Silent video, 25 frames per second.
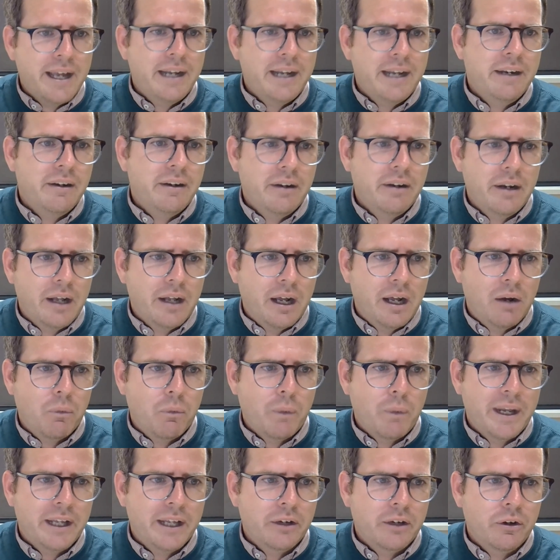then uh,
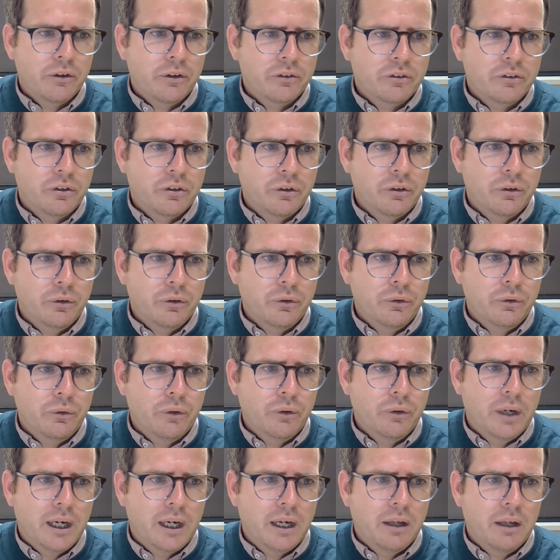when it got
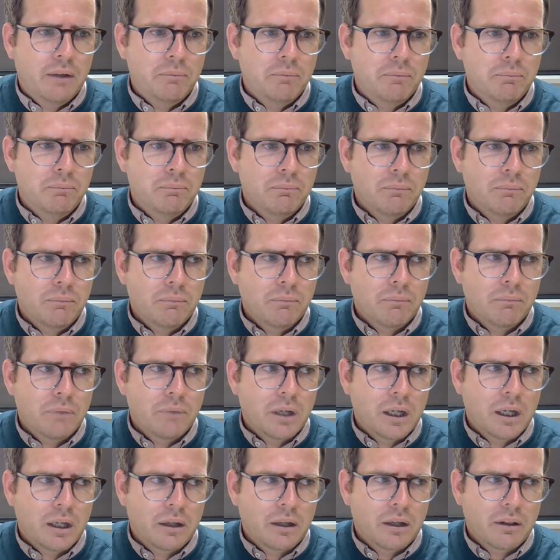to um,
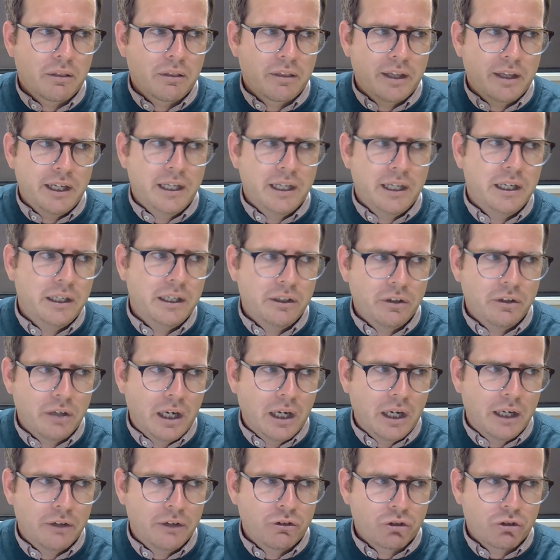the
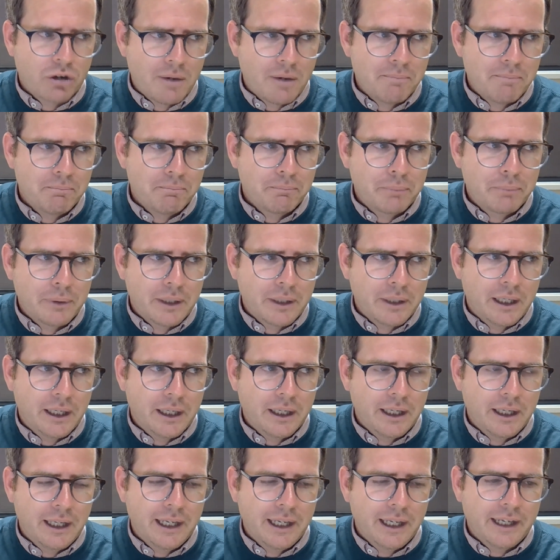uh, Trump
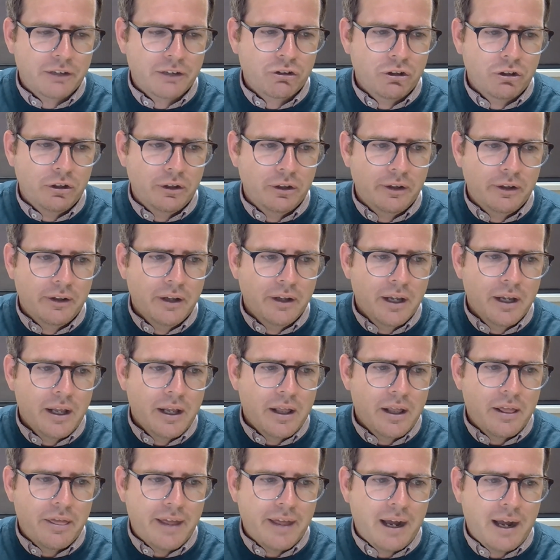election,
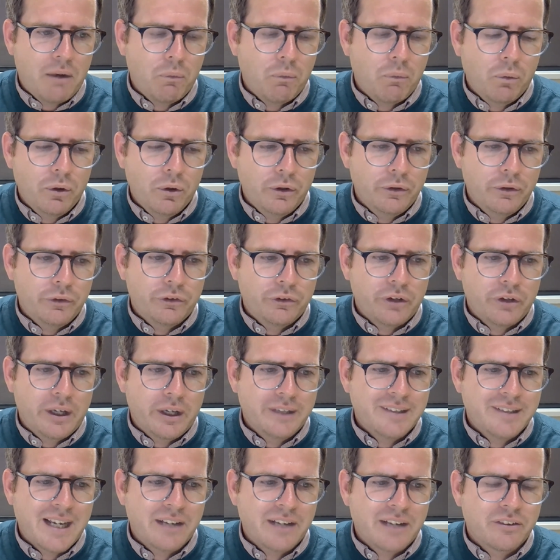that was
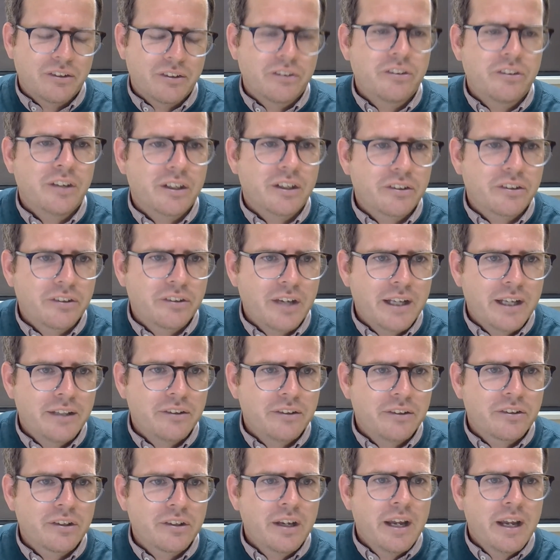down to six
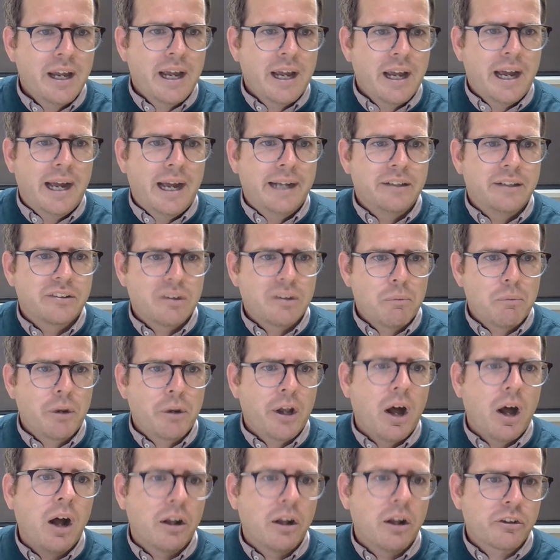cents. And
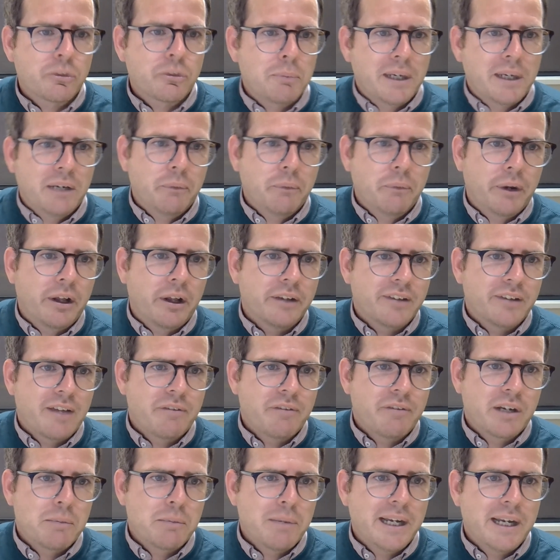someone asked me when I was
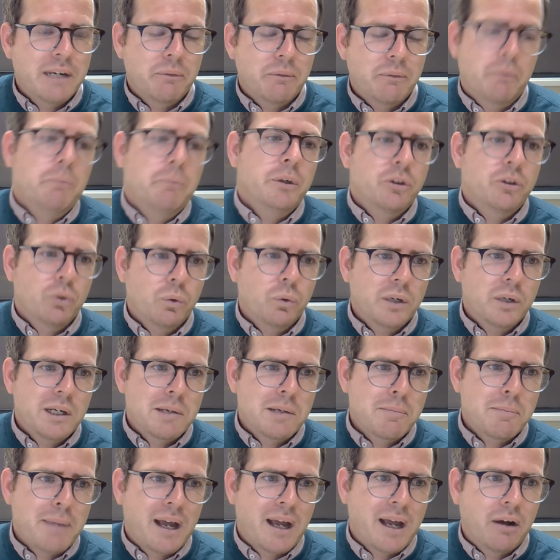having a meeting, we were
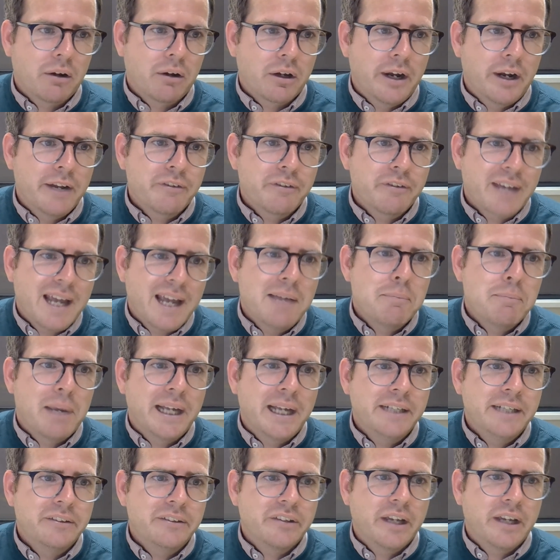talking about kind of
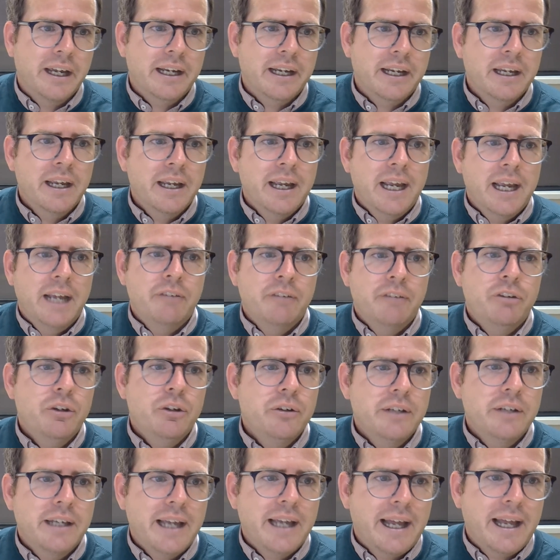campaign tech, if
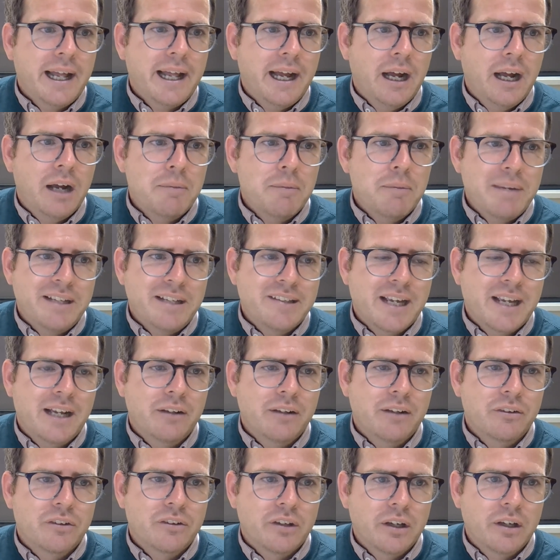you can get um, it
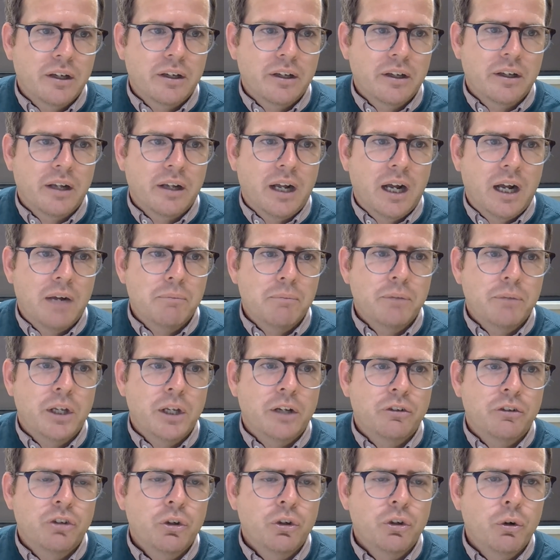down to um, you
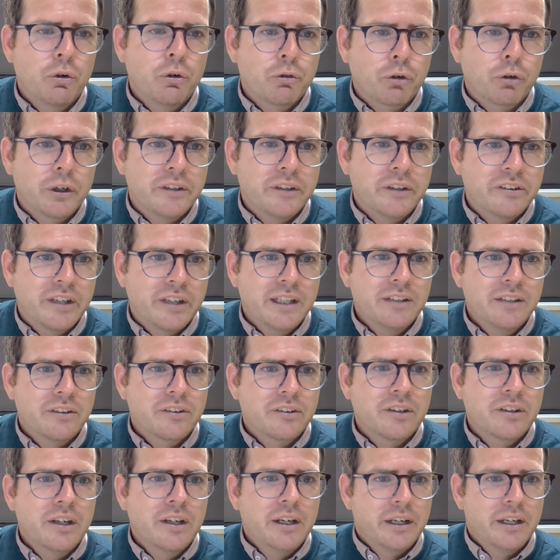know two or three
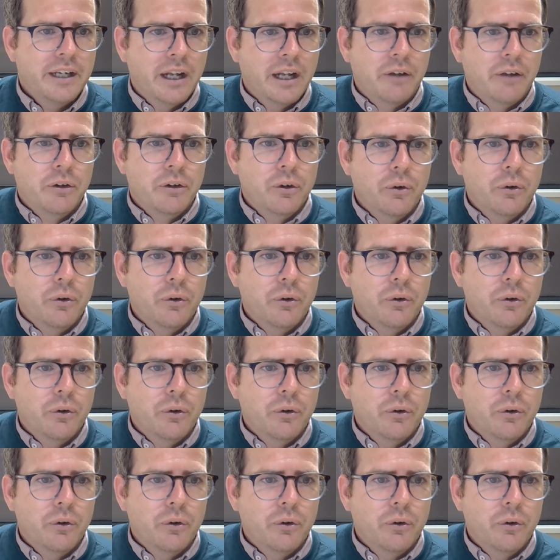cents, you know